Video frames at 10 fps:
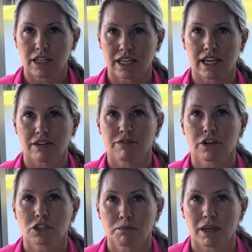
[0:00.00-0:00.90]
get
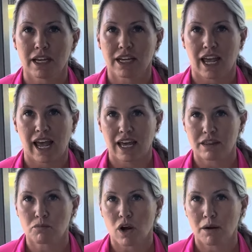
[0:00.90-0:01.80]
first pick at
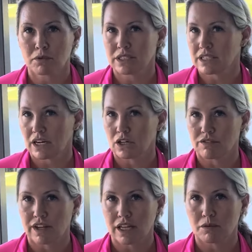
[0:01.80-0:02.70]
the properties that are
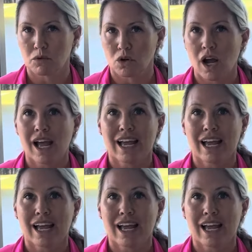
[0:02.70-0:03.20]
available